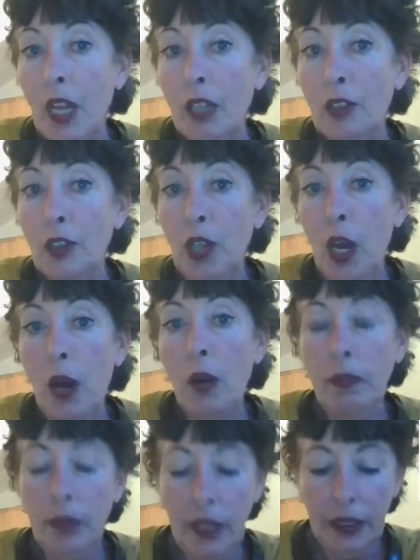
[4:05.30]

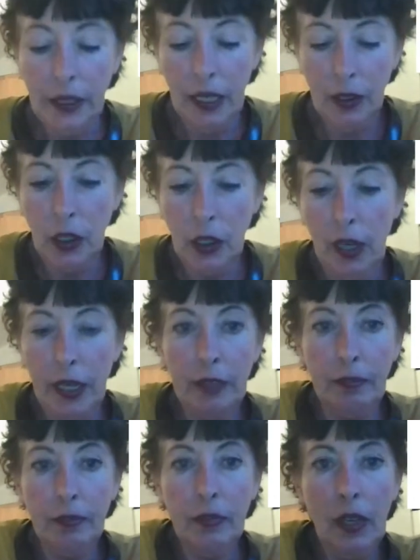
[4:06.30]
so let's get
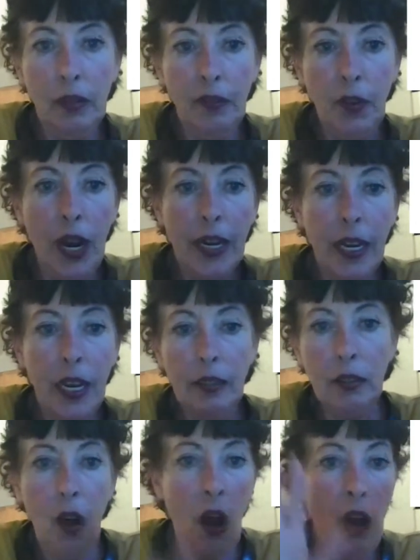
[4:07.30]
started before I get
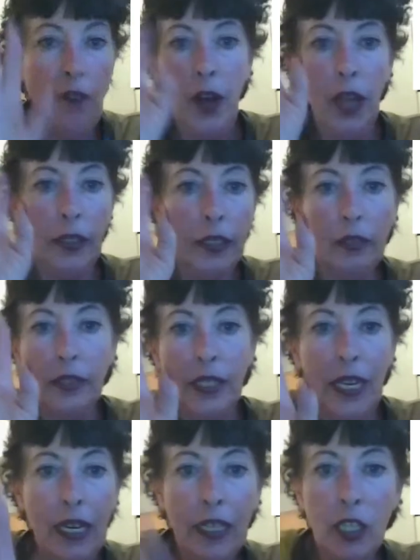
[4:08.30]
off on little
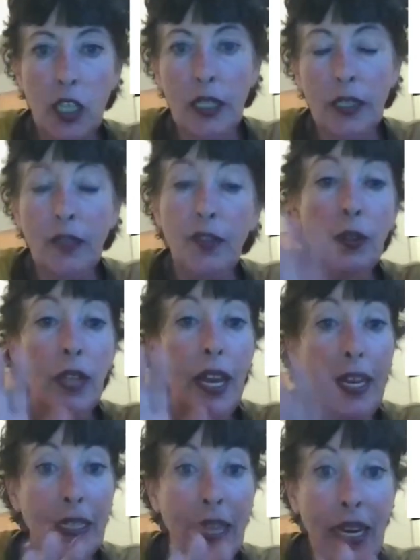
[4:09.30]
tangents. If you
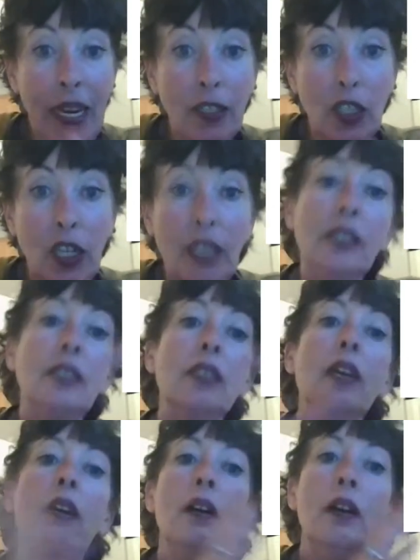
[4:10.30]
like tangents,
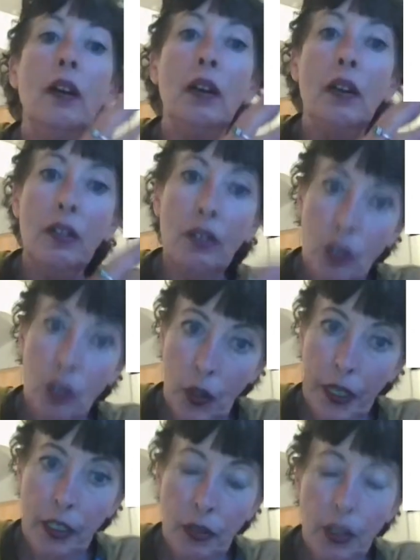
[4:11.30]

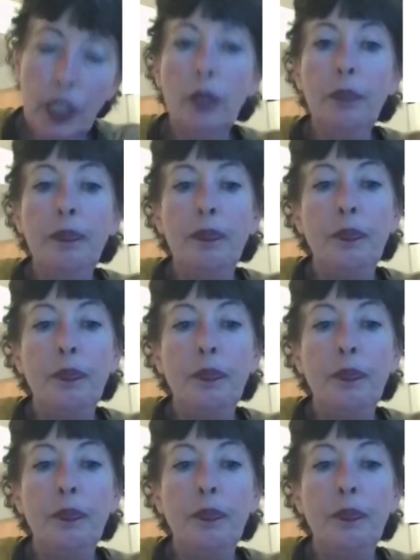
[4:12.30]
join YouTube.